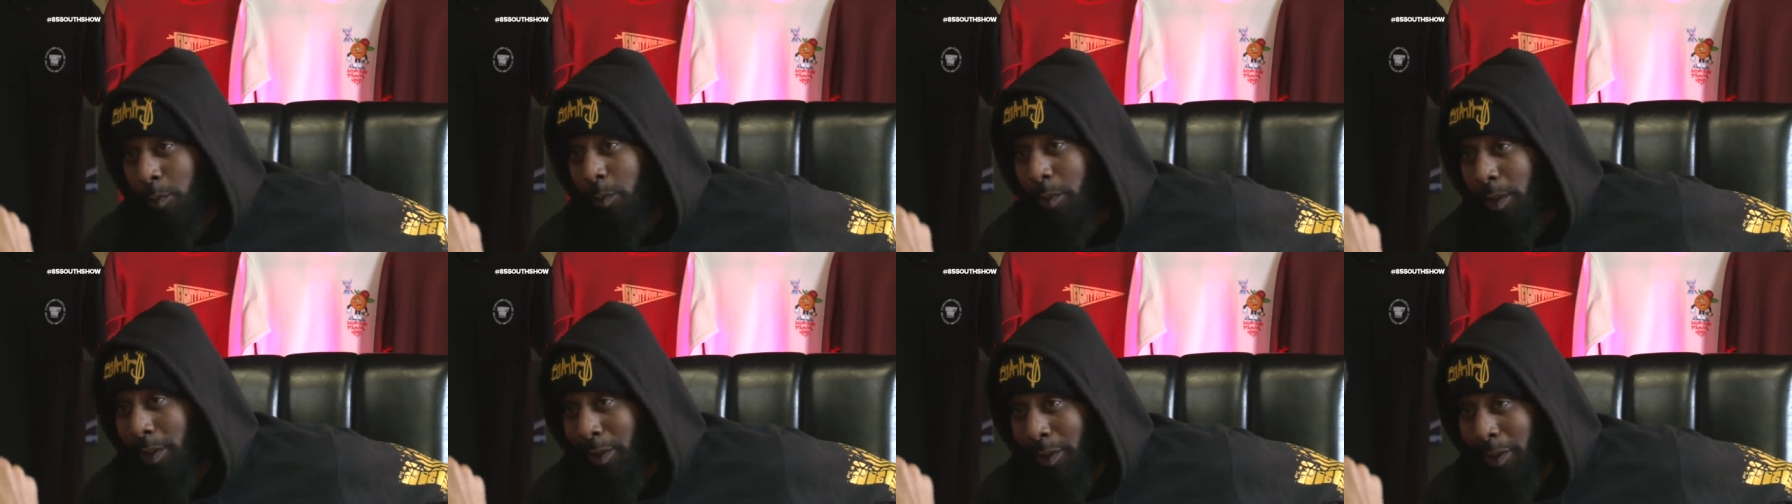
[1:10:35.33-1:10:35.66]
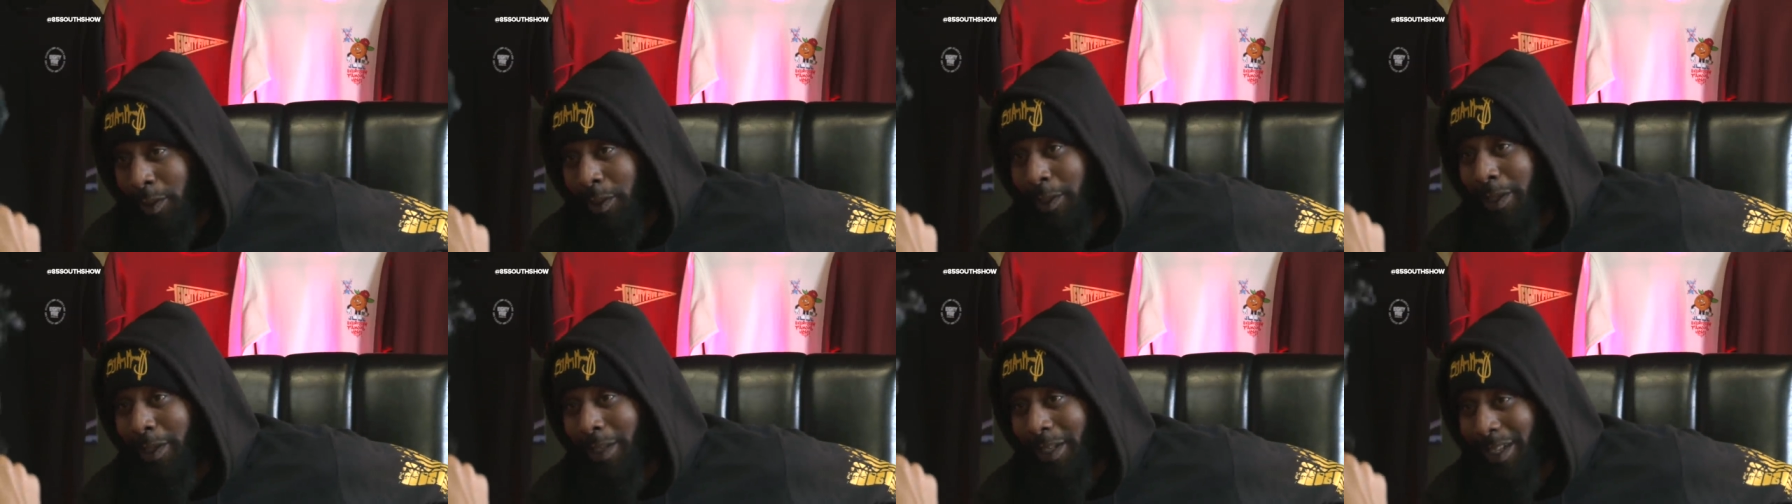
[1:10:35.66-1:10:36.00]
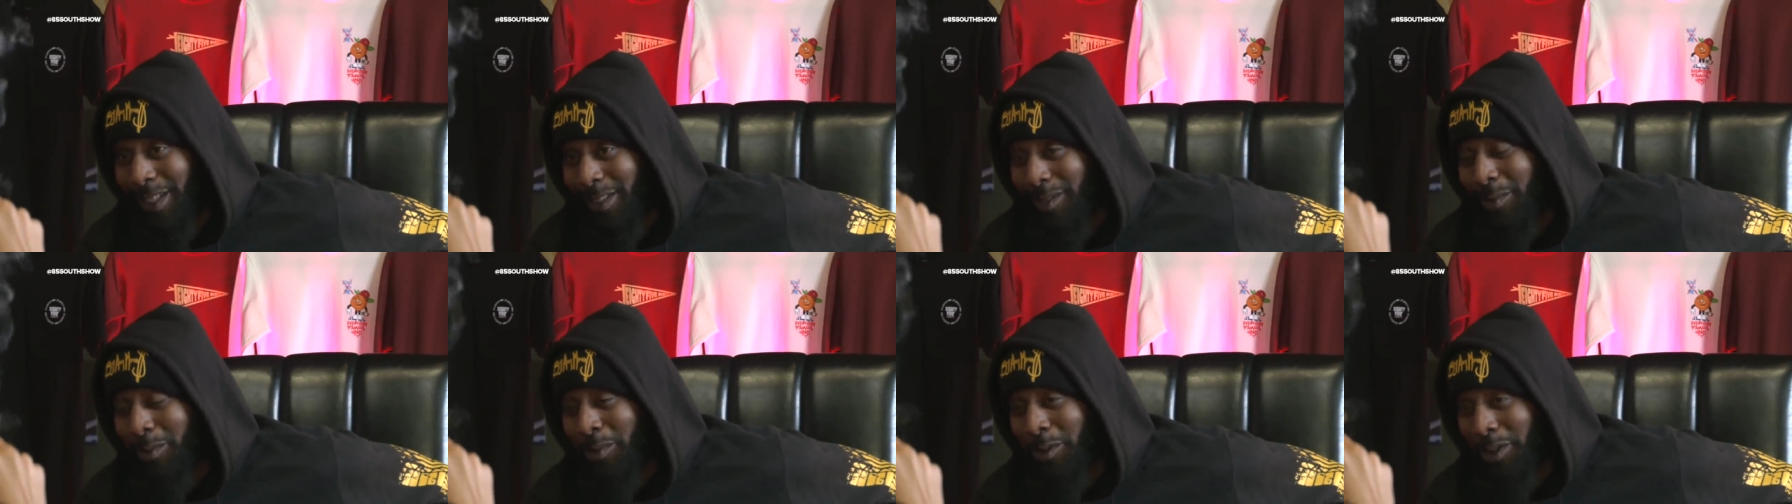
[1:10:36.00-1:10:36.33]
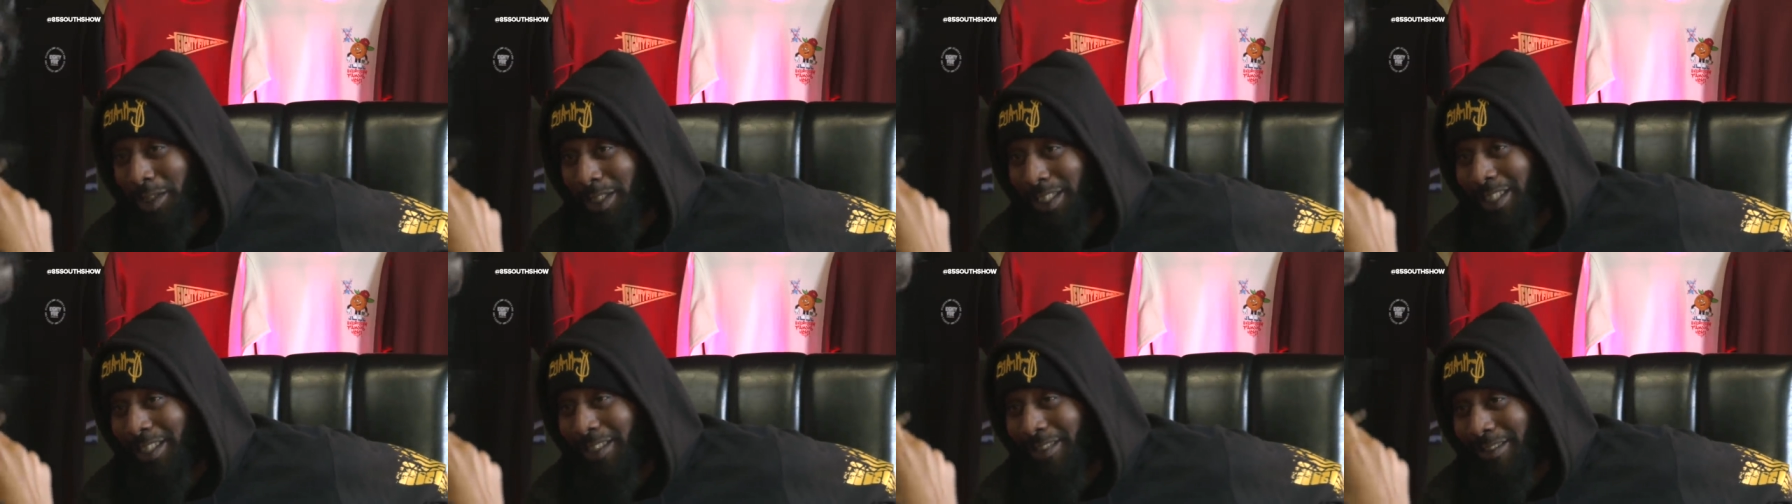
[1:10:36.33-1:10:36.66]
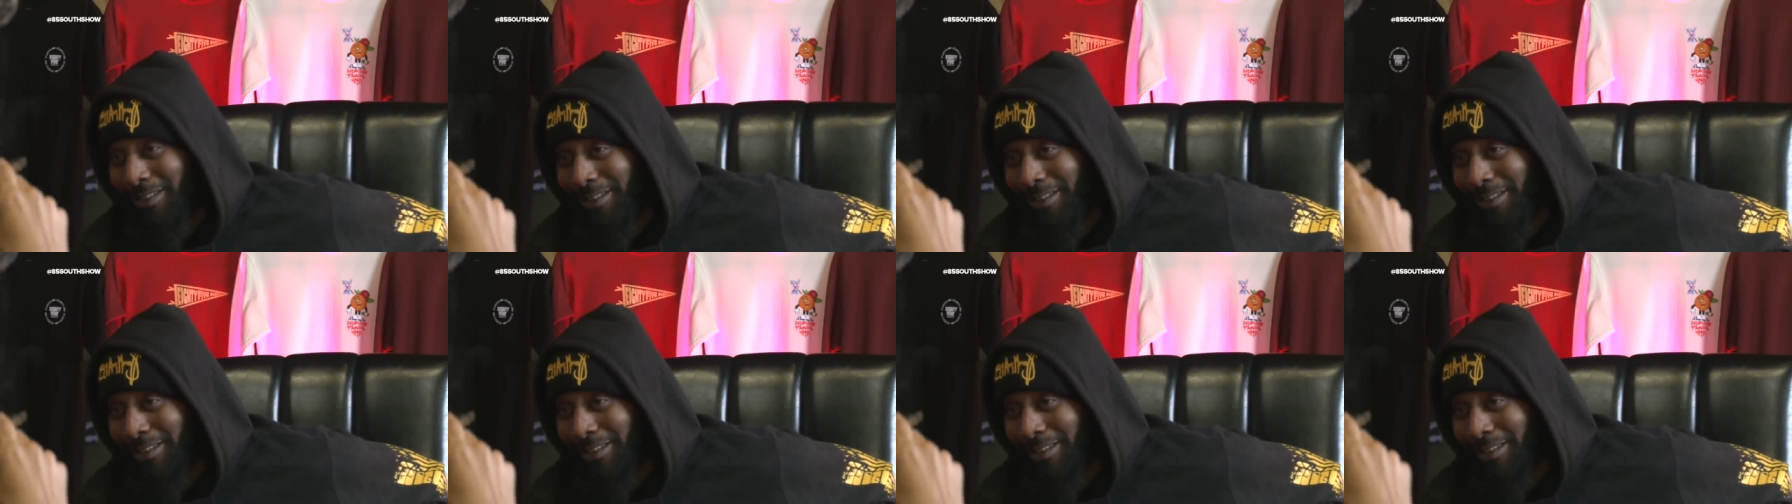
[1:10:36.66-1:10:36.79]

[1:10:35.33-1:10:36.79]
Burger King got some